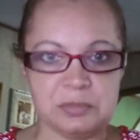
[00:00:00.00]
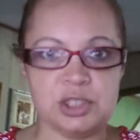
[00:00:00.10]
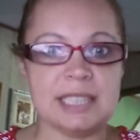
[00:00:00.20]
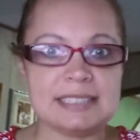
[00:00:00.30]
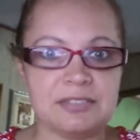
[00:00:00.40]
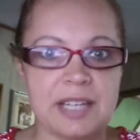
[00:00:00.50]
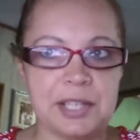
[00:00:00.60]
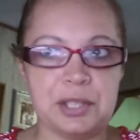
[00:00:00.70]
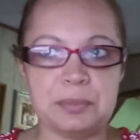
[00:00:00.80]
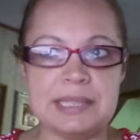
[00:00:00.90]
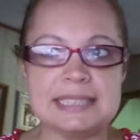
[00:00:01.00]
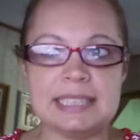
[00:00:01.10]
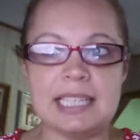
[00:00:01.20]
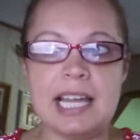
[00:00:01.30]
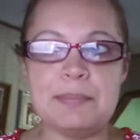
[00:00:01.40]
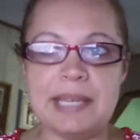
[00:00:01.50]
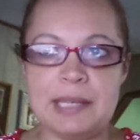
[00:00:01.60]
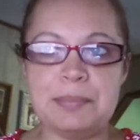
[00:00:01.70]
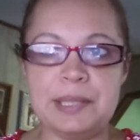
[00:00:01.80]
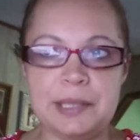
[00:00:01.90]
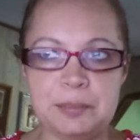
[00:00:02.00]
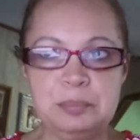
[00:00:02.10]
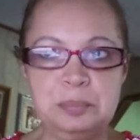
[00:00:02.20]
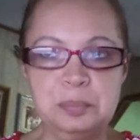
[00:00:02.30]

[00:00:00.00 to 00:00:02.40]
justify their reasoning, I may be